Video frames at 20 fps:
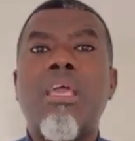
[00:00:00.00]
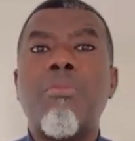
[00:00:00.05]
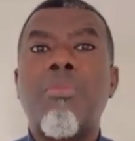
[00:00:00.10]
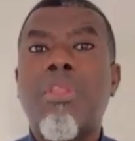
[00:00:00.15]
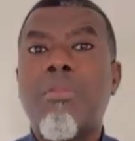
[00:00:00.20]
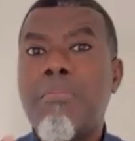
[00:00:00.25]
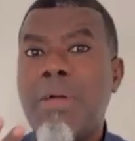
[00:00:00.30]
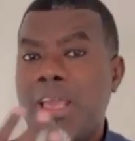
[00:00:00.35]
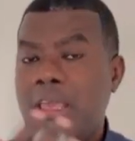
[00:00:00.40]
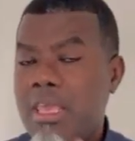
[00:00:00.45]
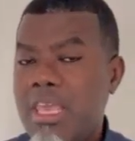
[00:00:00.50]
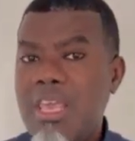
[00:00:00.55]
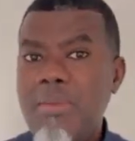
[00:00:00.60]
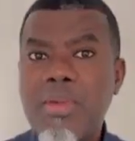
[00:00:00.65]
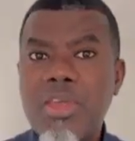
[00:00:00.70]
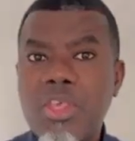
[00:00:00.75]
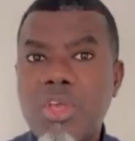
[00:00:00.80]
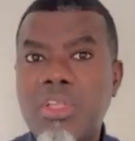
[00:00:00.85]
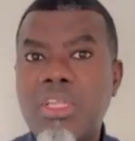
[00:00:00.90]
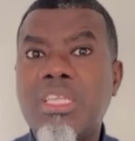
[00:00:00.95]
with my
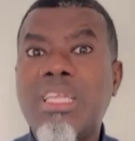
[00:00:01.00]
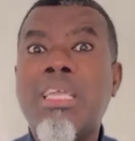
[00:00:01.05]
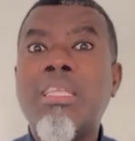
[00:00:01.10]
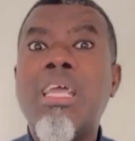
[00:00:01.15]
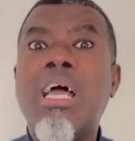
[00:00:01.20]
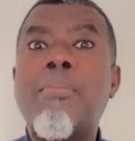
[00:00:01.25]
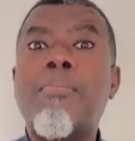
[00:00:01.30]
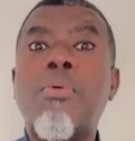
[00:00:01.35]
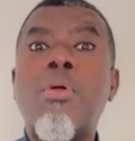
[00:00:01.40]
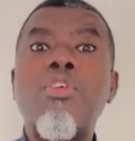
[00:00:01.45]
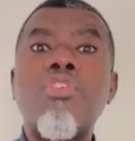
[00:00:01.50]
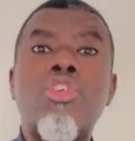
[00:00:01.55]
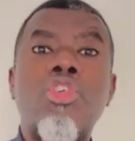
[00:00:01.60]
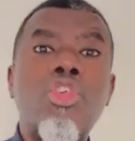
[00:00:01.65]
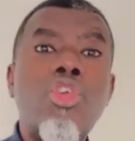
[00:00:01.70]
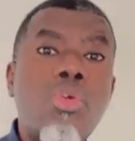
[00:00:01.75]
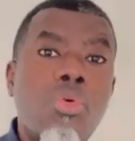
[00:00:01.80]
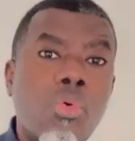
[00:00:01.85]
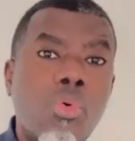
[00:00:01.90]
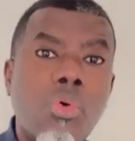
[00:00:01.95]
image on it, and they approach
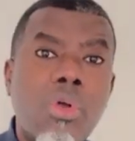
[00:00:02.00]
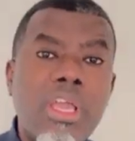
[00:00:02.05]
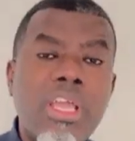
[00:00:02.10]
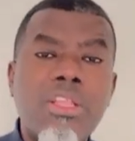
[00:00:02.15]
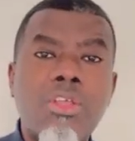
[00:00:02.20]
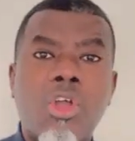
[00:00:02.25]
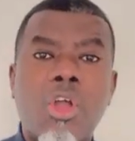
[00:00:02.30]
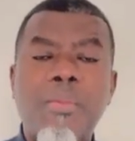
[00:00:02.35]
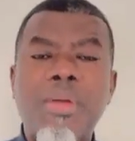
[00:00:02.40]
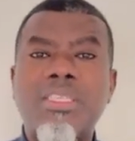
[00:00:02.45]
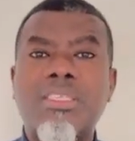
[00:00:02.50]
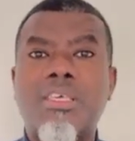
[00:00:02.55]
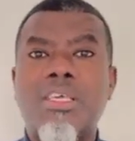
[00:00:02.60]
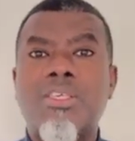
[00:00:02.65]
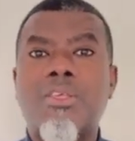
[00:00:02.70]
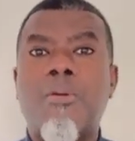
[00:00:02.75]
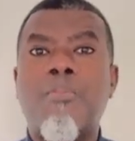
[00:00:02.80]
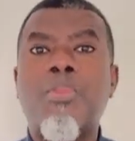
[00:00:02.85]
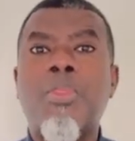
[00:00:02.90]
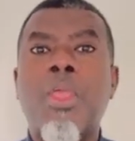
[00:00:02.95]
you in the comment
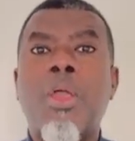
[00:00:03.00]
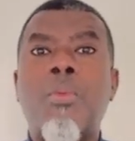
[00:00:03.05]
section